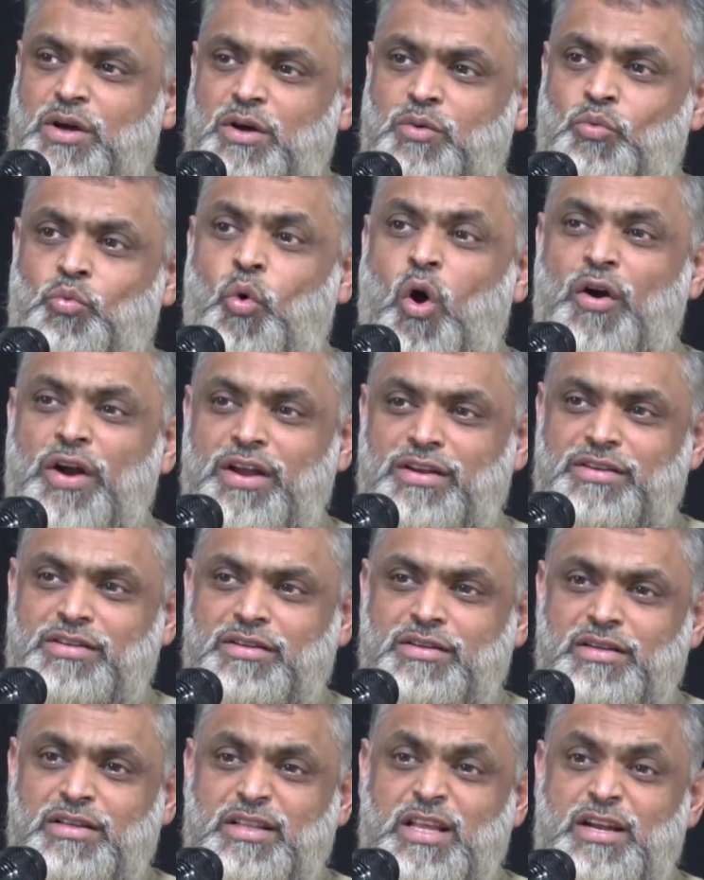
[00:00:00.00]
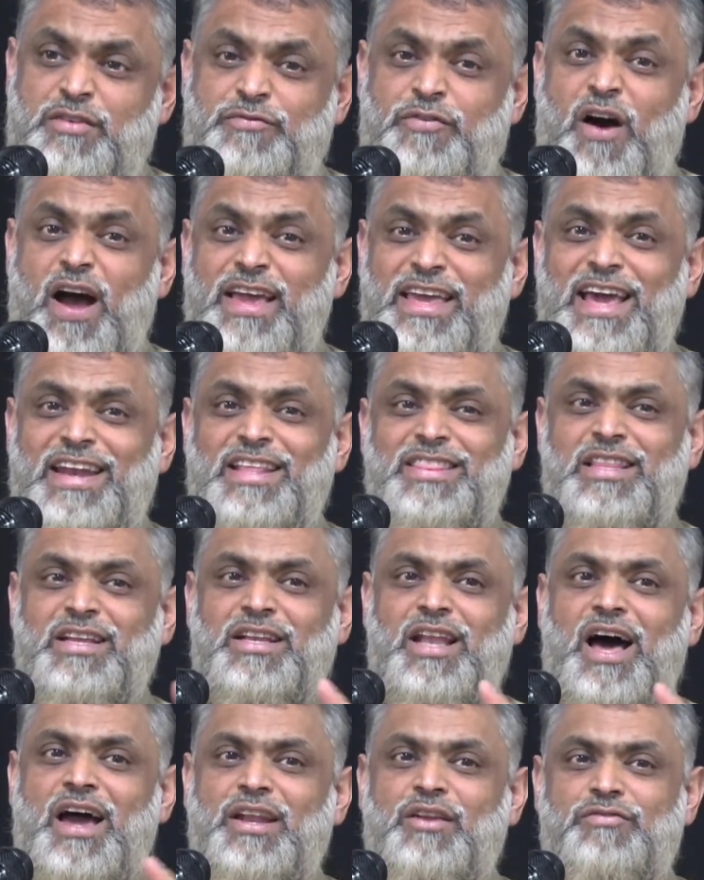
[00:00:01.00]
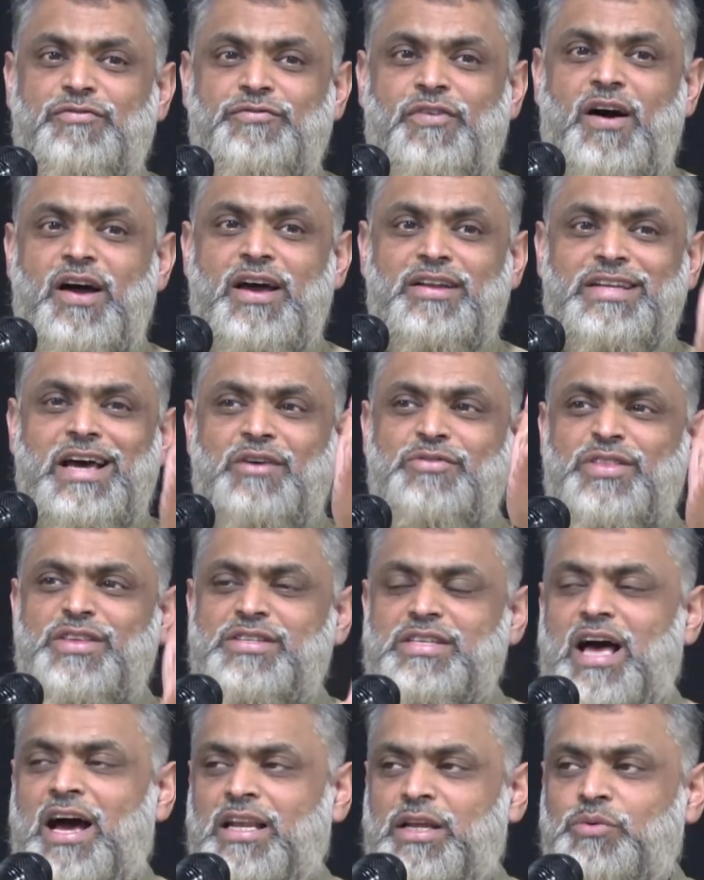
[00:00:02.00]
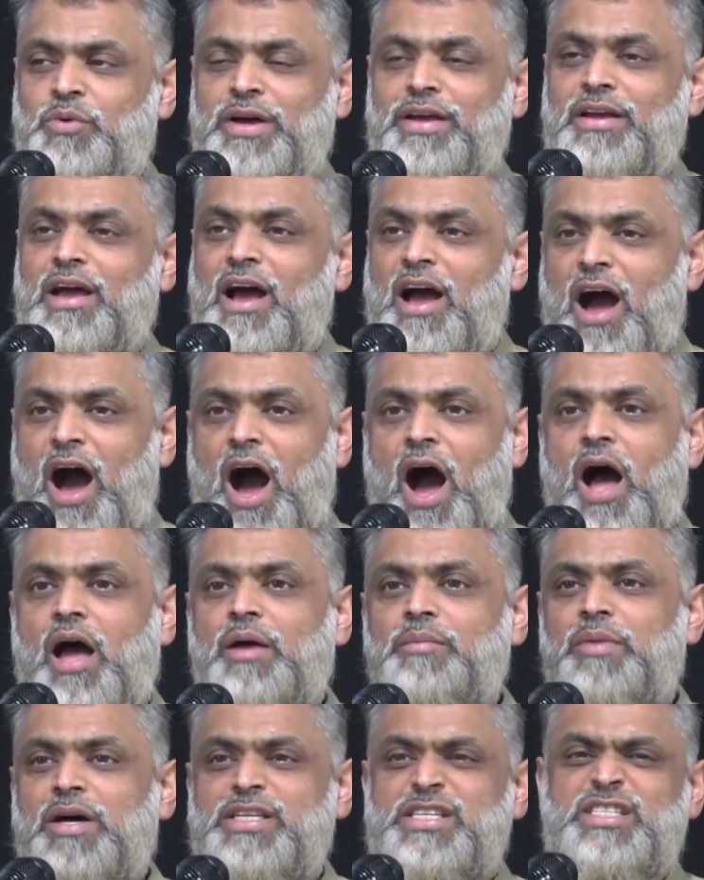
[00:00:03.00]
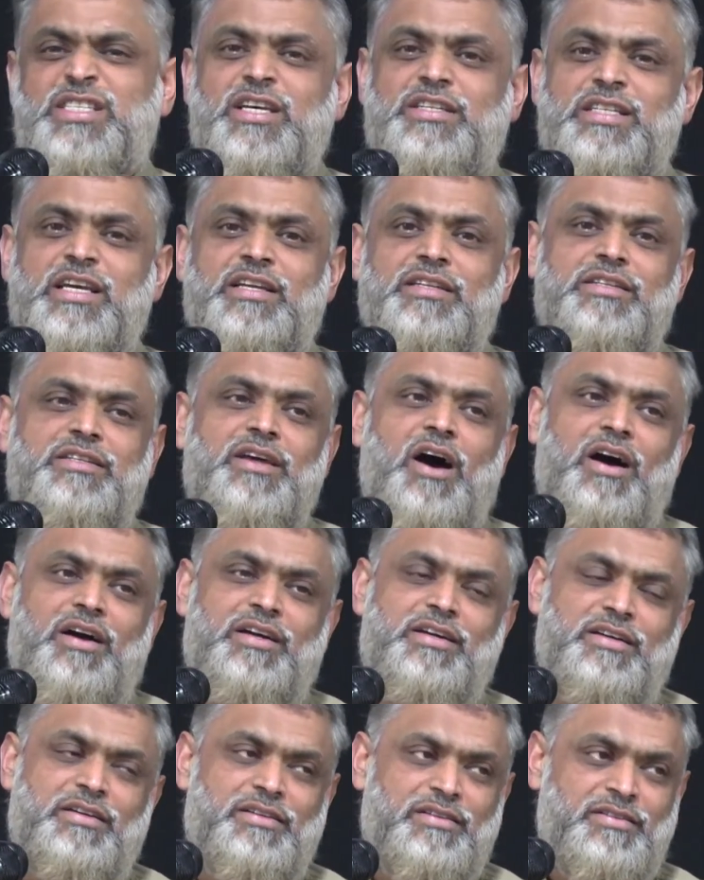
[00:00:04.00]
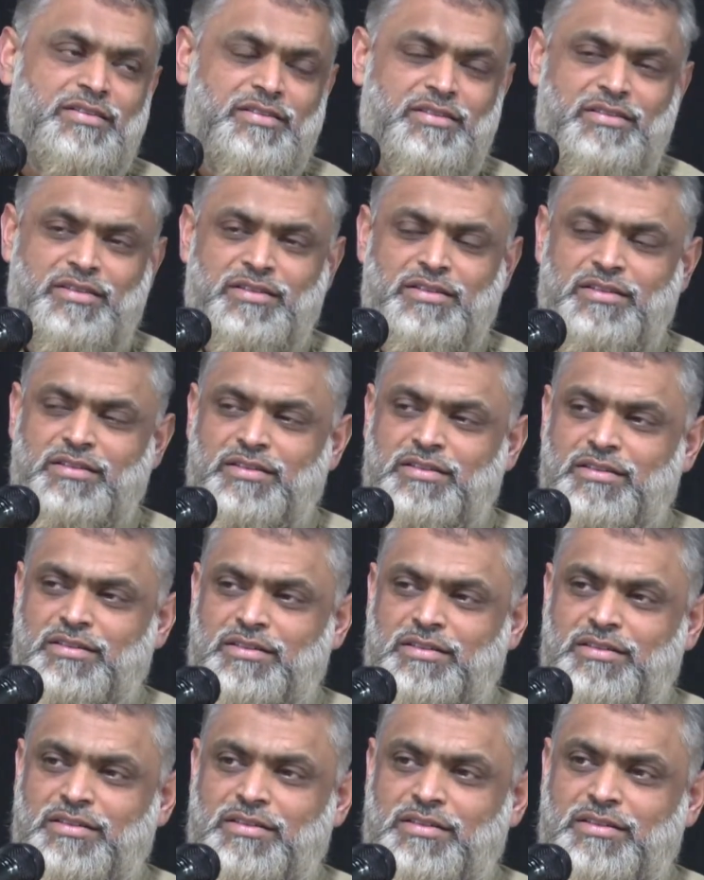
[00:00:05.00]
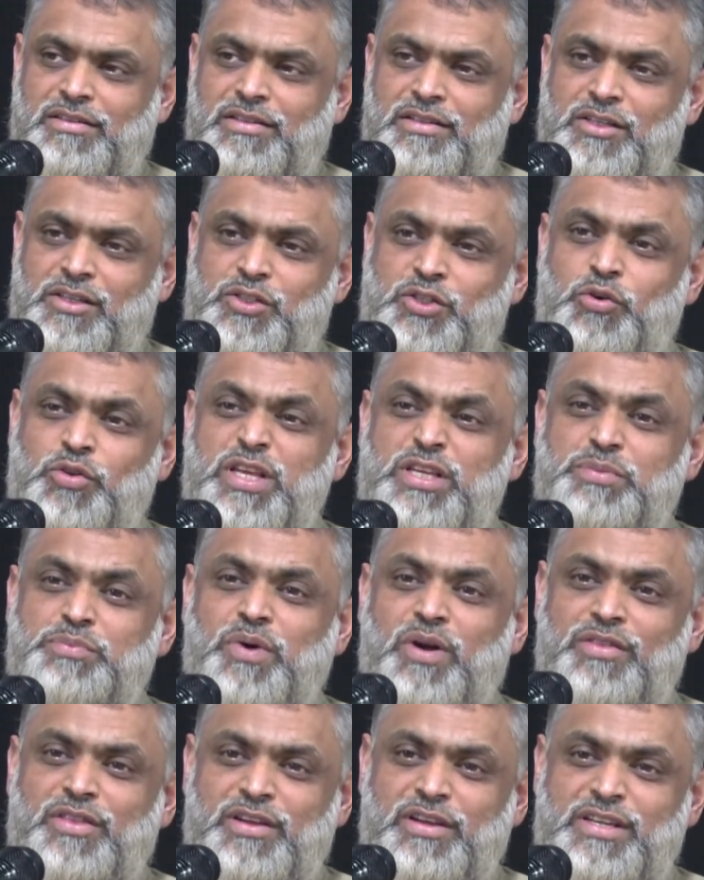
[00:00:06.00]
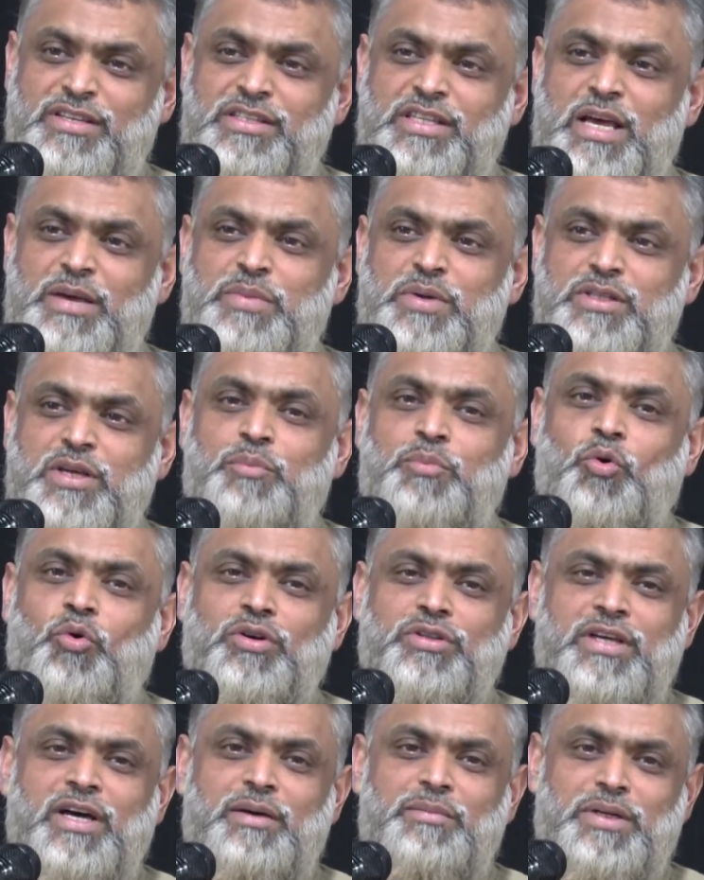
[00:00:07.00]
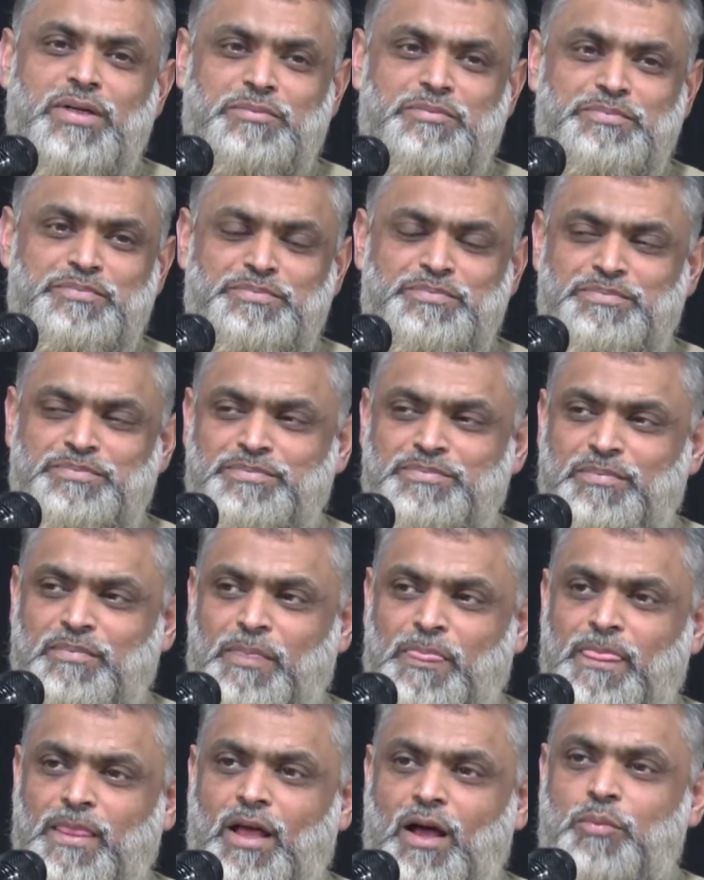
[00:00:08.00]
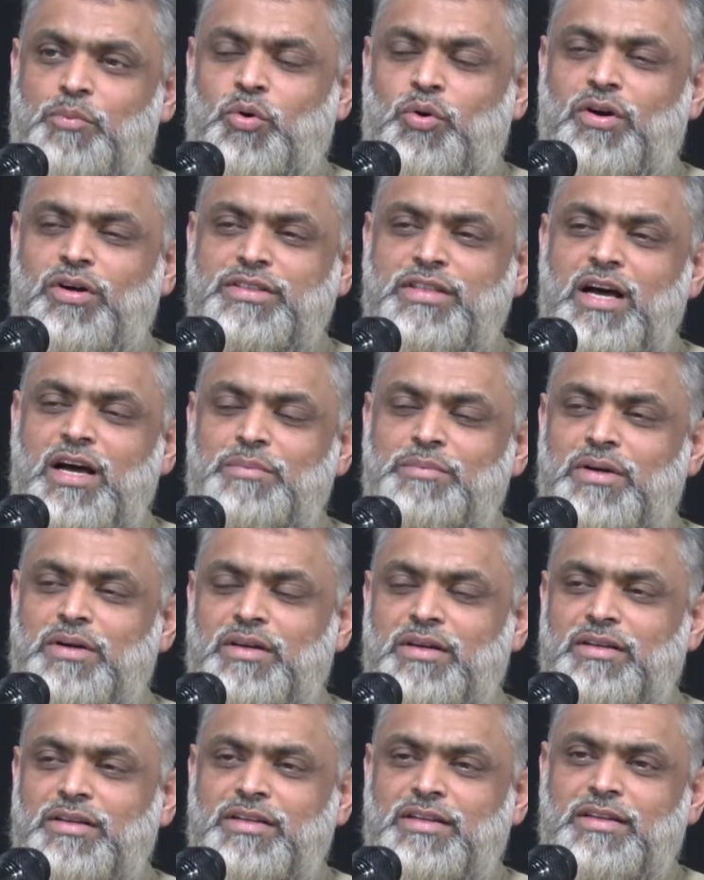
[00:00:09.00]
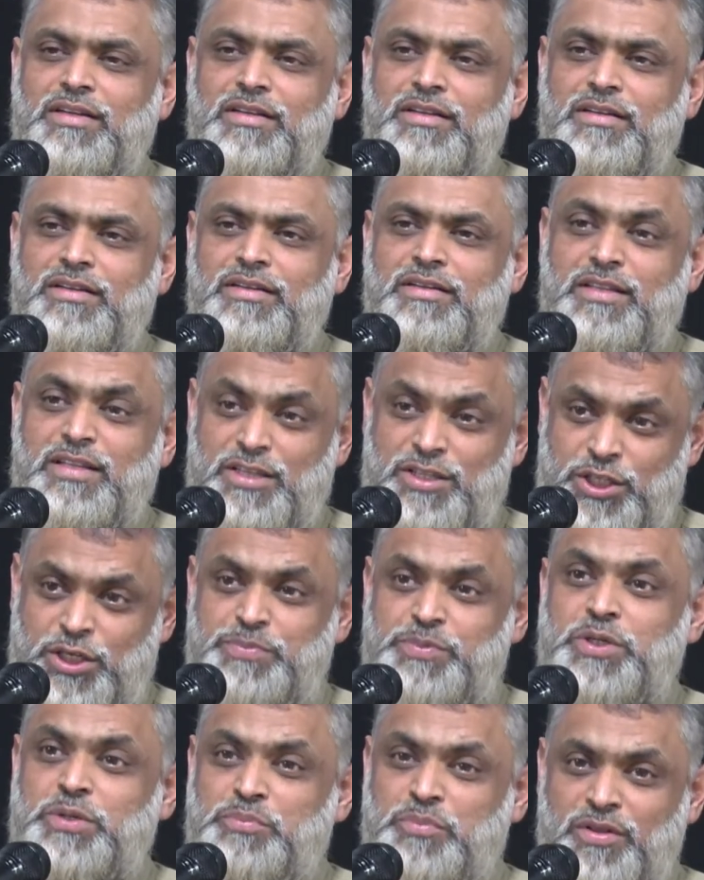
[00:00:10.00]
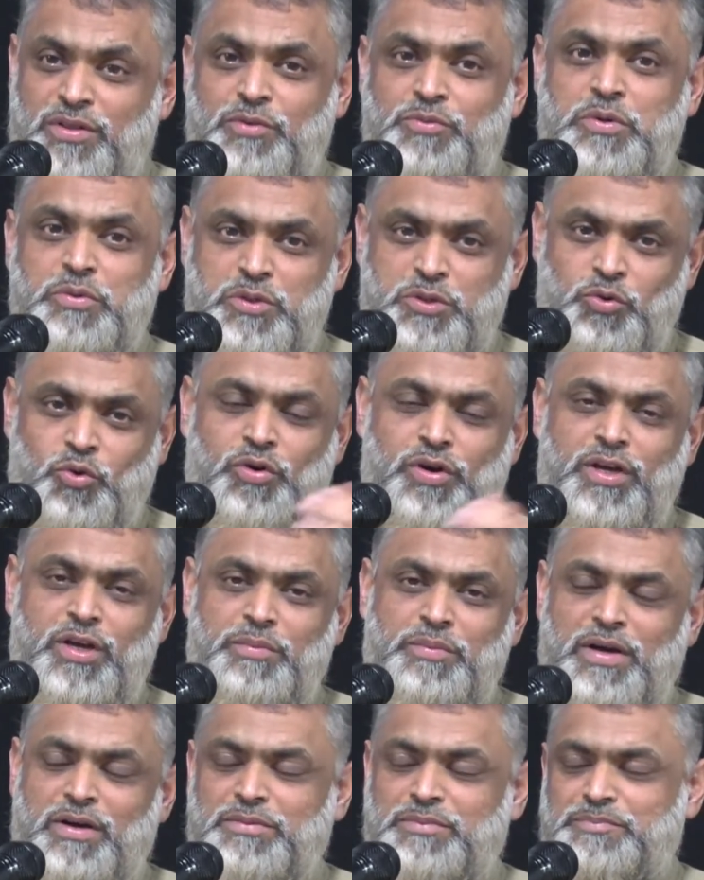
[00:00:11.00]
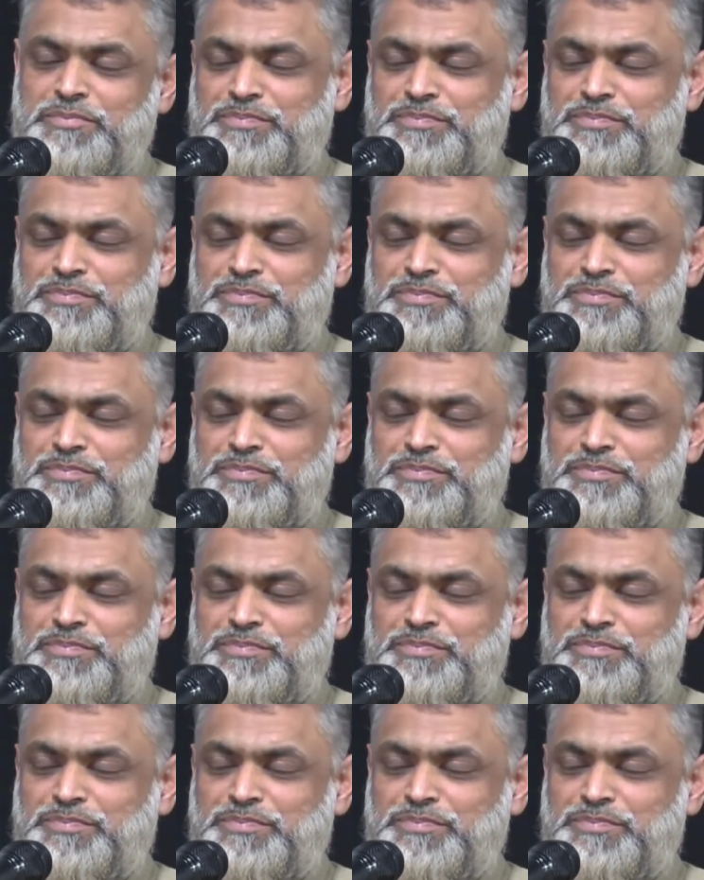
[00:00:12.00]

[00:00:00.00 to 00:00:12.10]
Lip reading: worried that if I get in the line of fire down this alleyway, I'm a sitting duck. So this brother, his name is Abu Qudama. Abu Qudama, the Egyptian brother we were talking about,